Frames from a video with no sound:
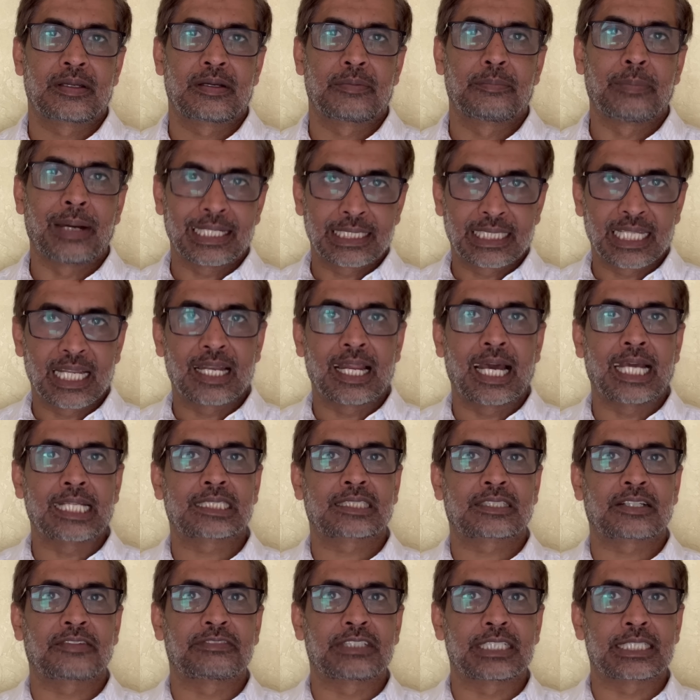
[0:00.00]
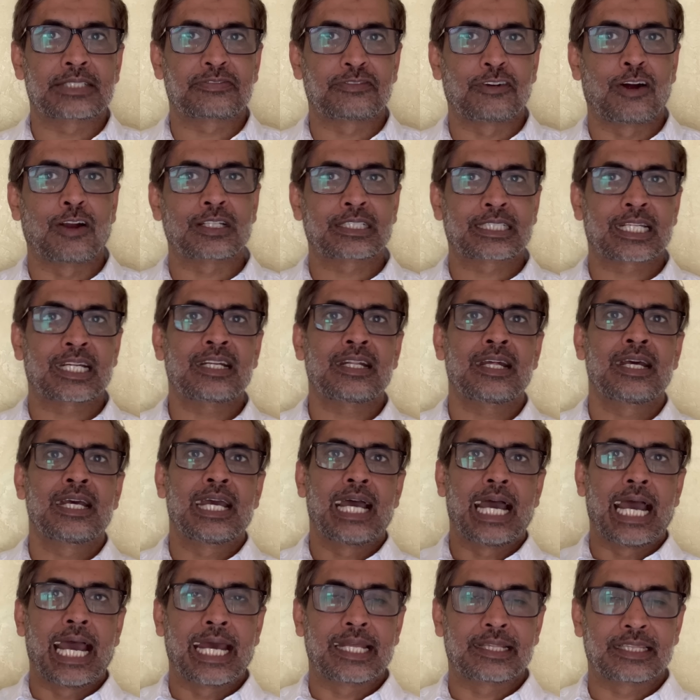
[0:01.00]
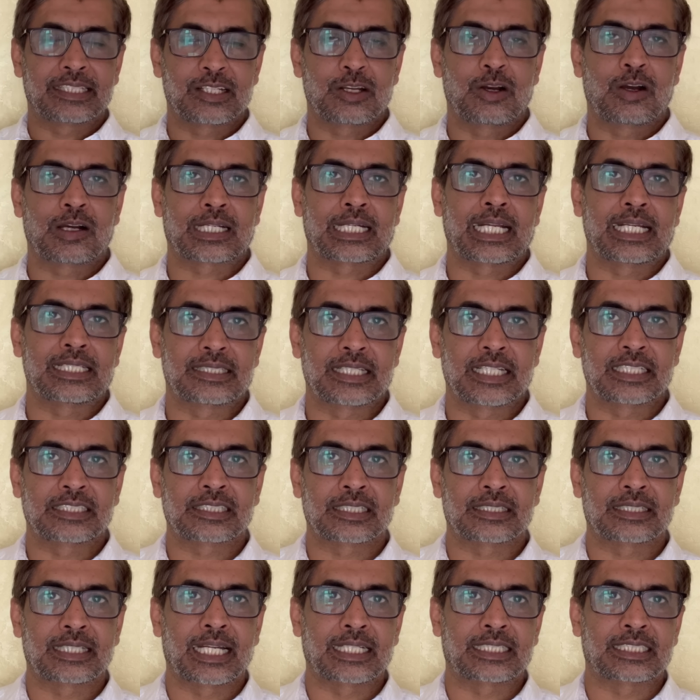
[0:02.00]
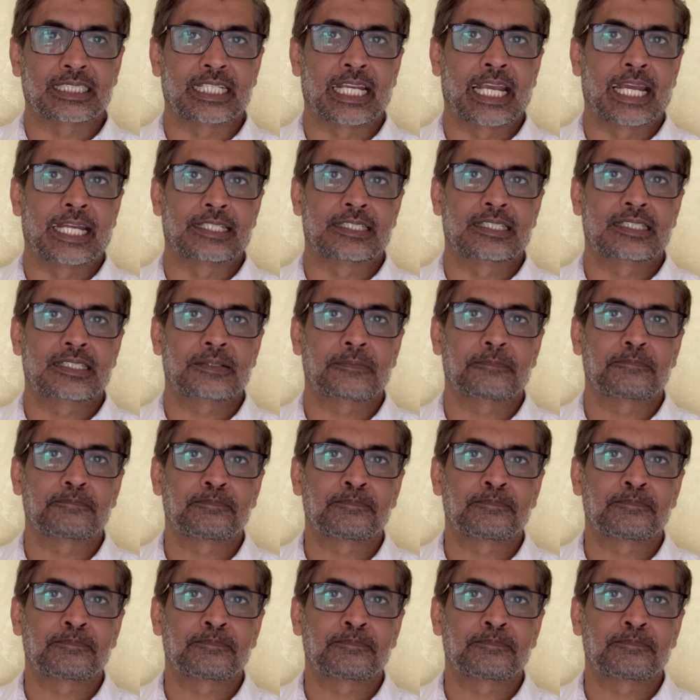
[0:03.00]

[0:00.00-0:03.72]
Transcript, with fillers: by the likes of this Falter and the organization that he heads.